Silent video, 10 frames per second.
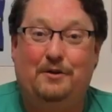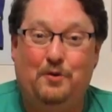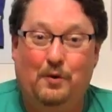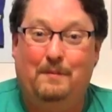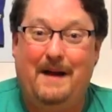a
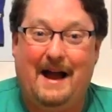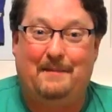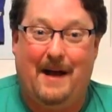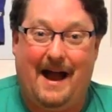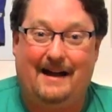really cool
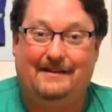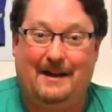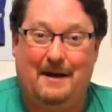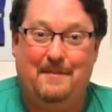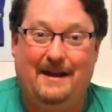
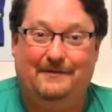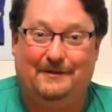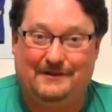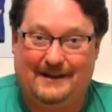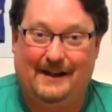backpack that I made for